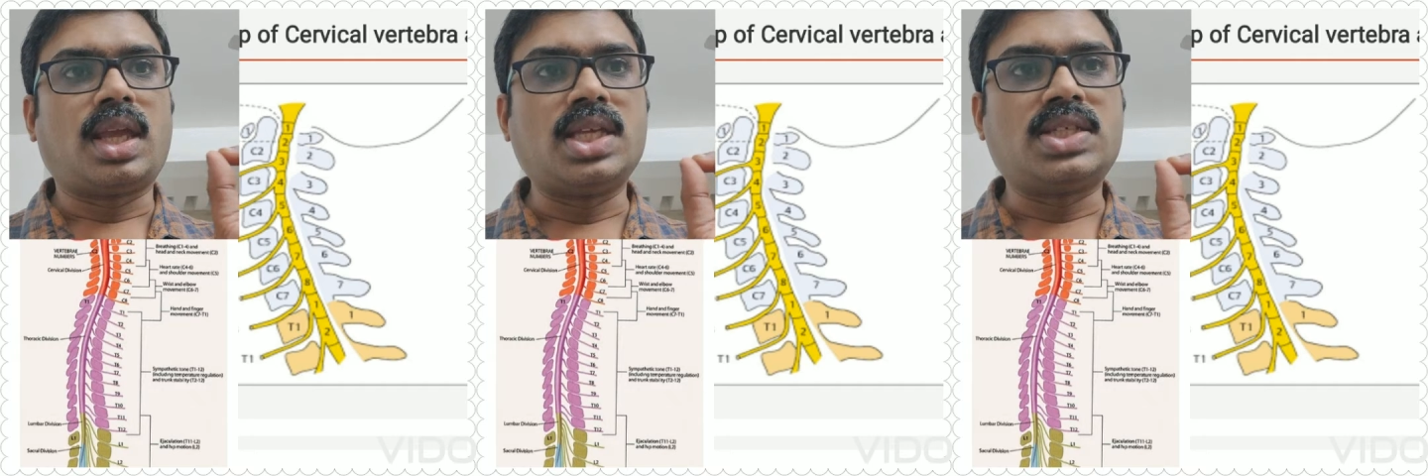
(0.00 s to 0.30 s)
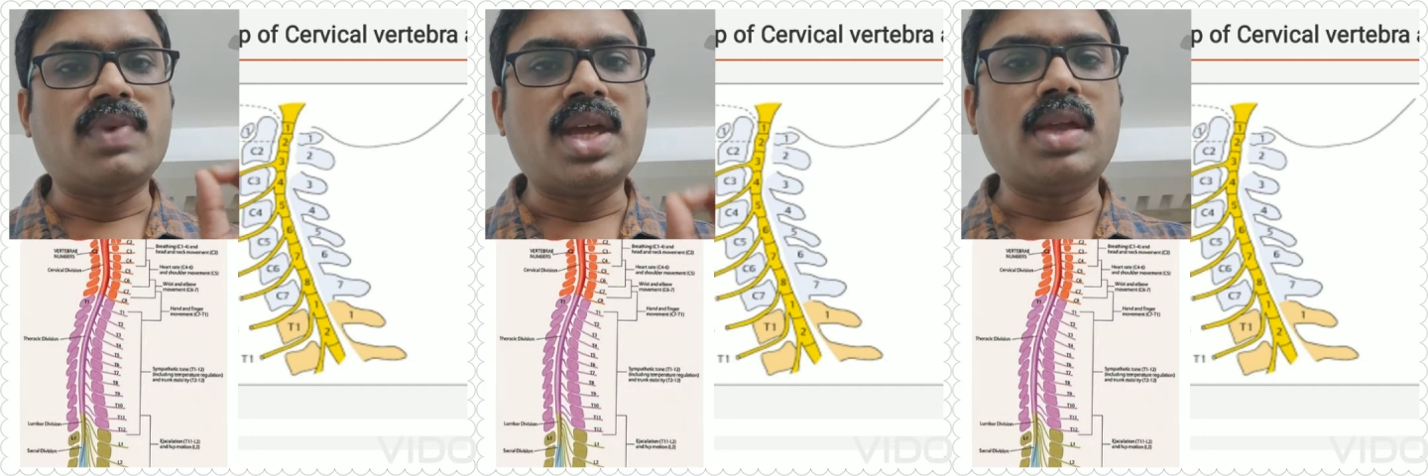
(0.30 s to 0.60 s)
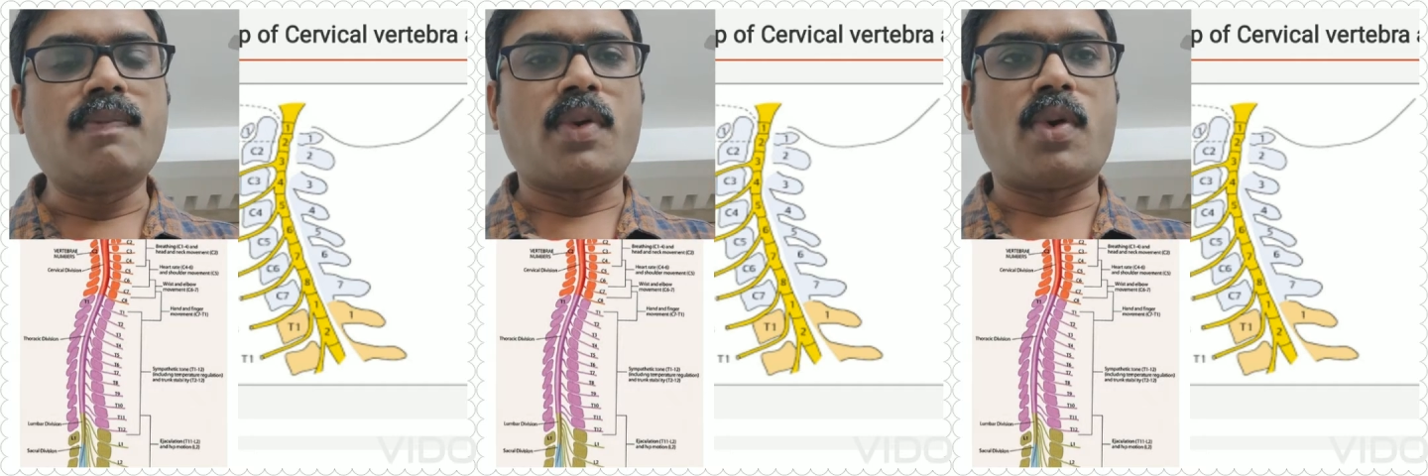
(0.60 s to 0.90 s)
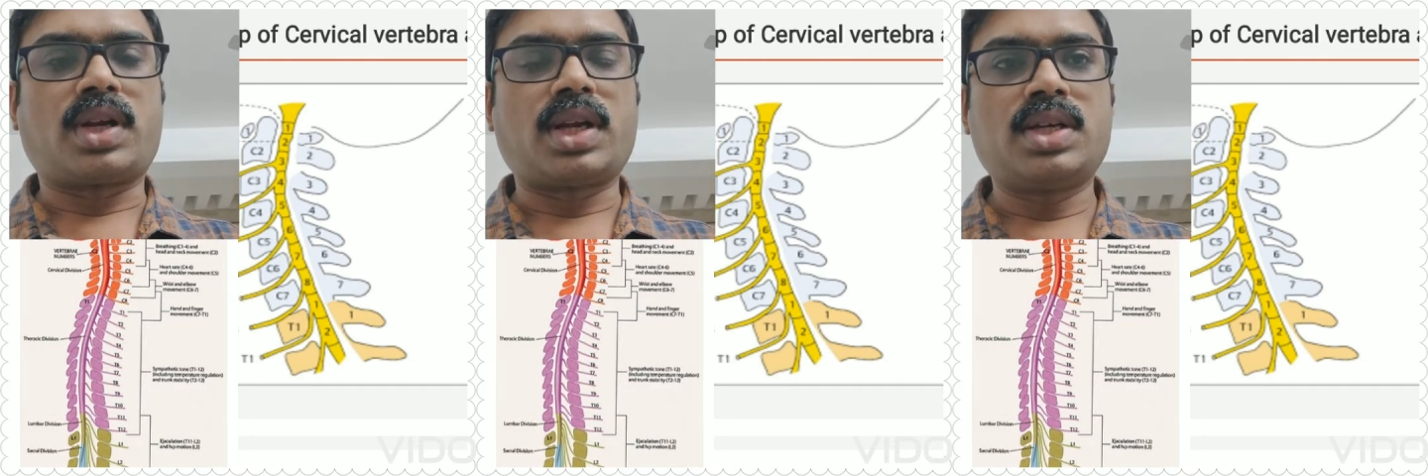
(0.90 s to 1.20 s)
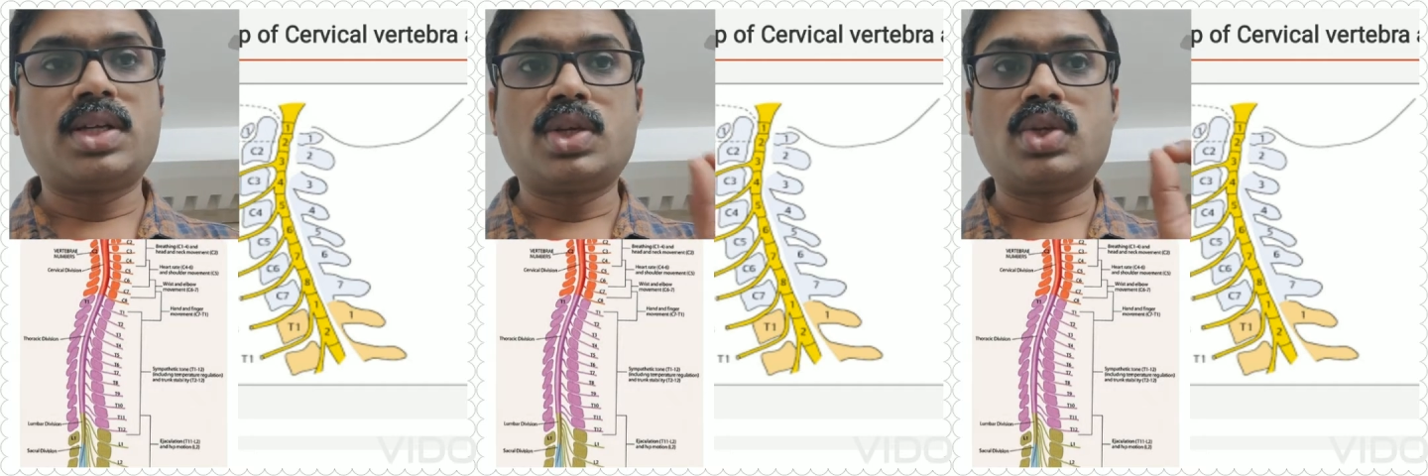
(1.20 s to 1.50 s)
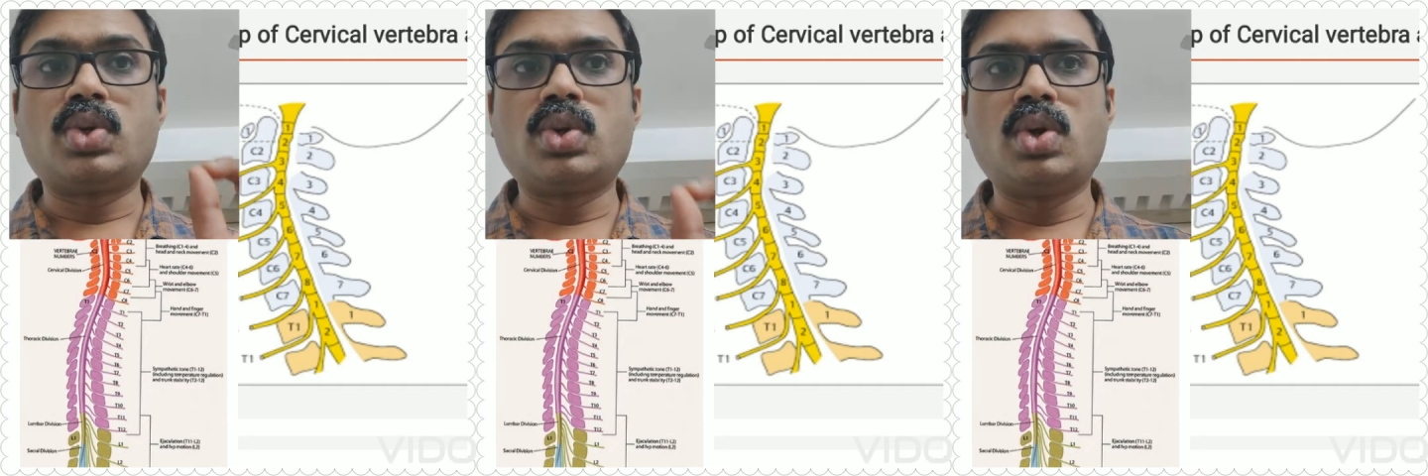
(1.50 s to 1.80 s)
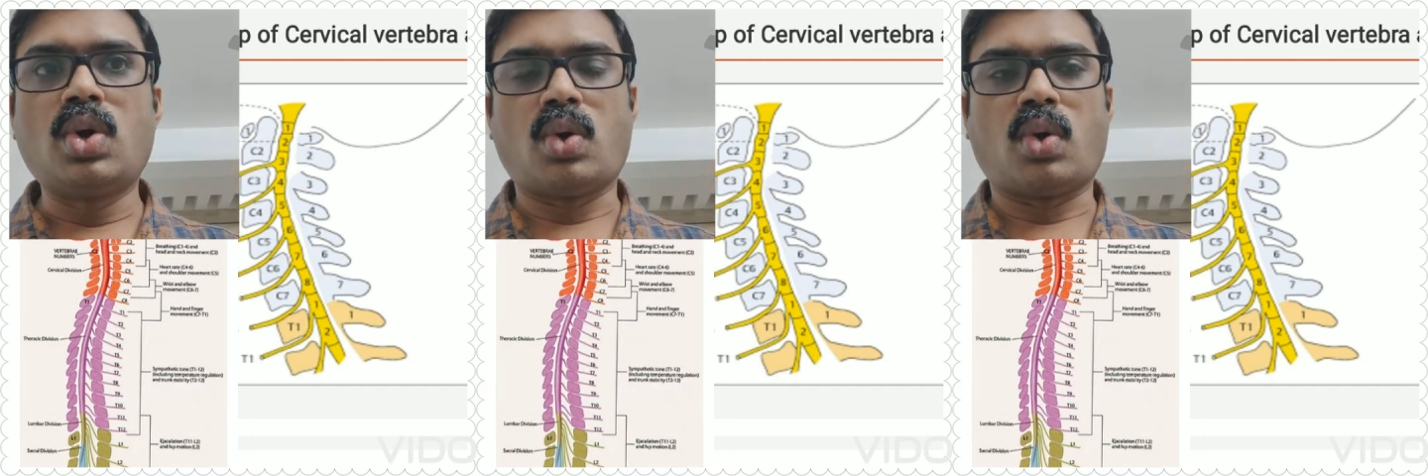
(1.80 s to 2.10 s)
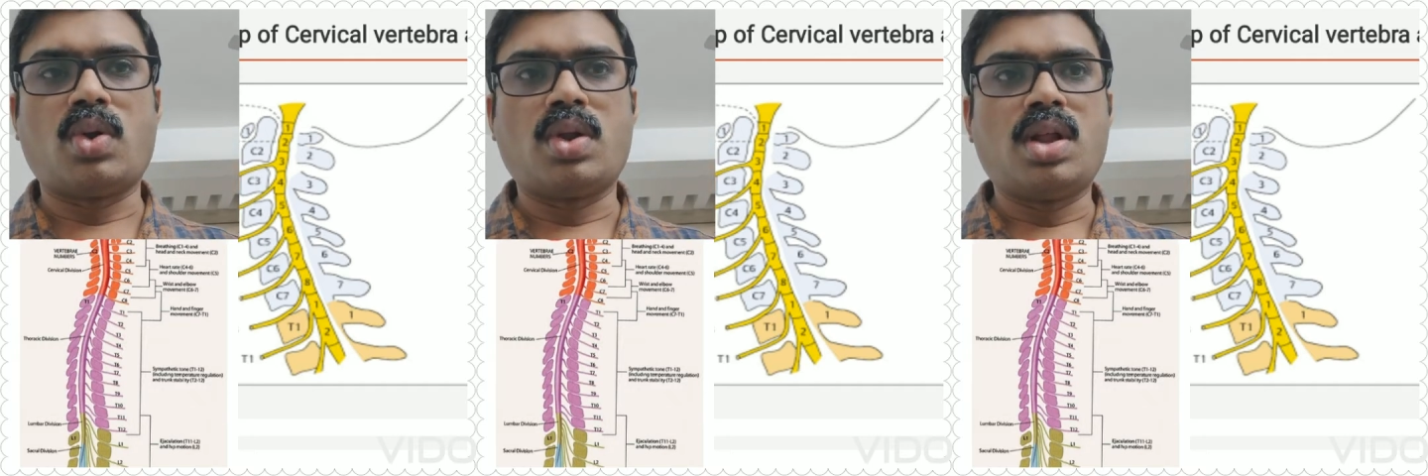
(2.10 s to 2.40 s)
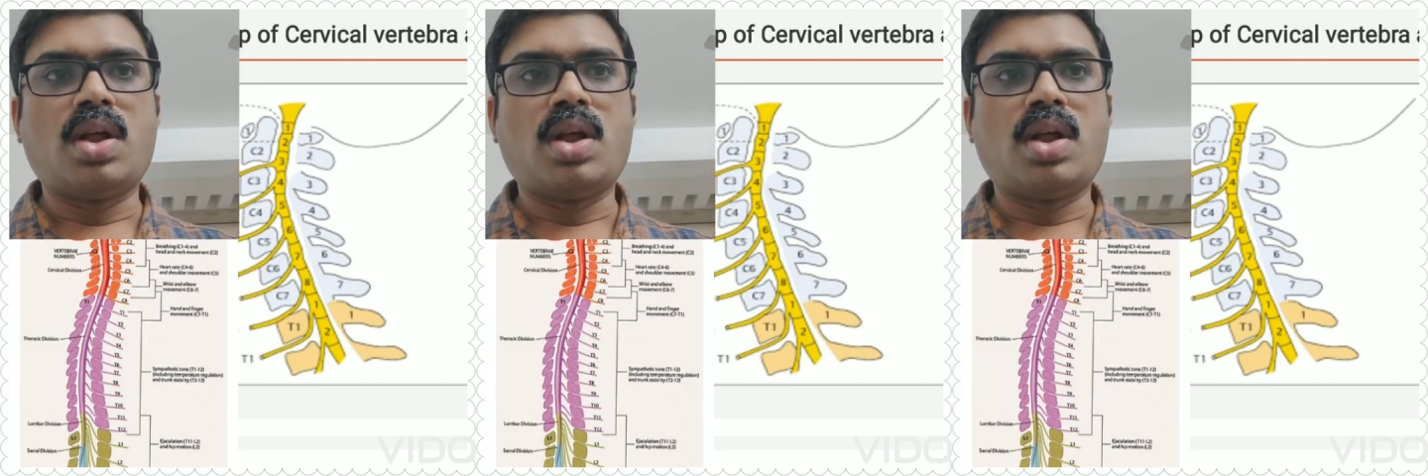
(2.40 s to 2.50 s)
is very important to know